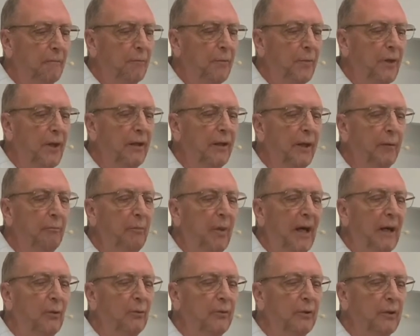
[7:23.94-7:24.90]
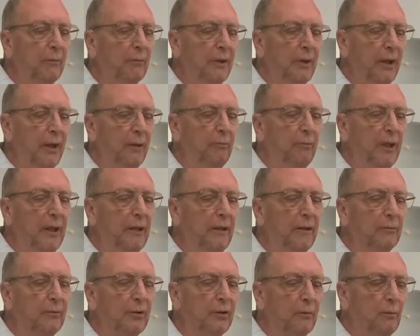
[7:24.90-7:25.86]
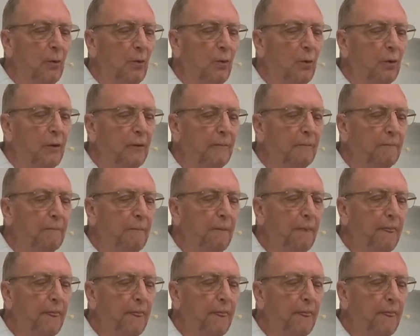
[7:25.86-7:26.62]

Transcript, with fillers: Then they bound him and they beat him some more.